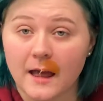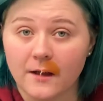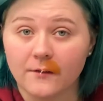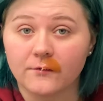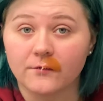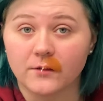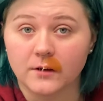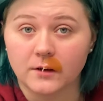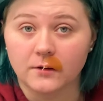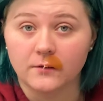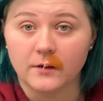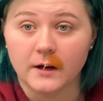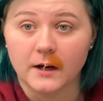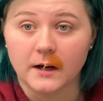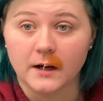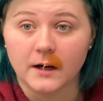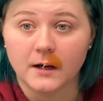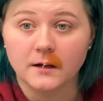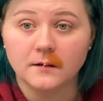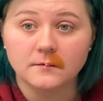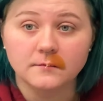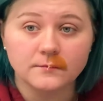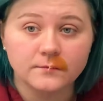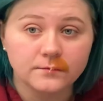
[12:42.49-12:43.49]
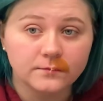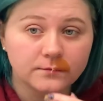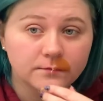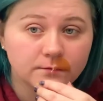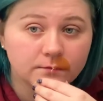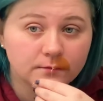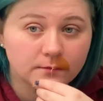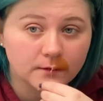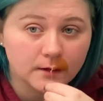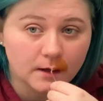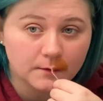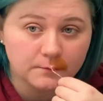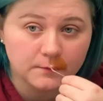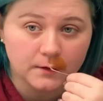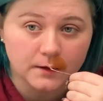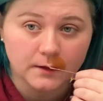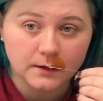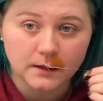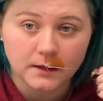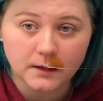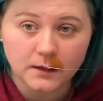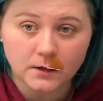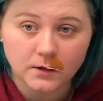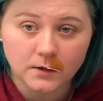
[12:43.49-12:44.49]
everywhere, I'm
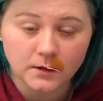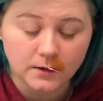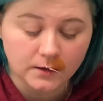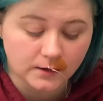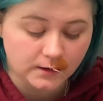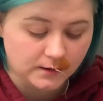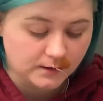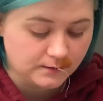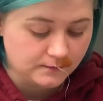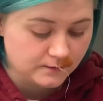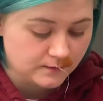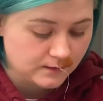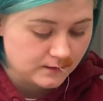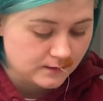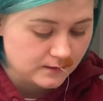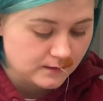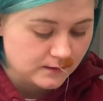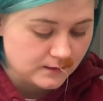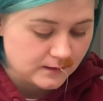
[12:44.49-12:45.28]
looking good.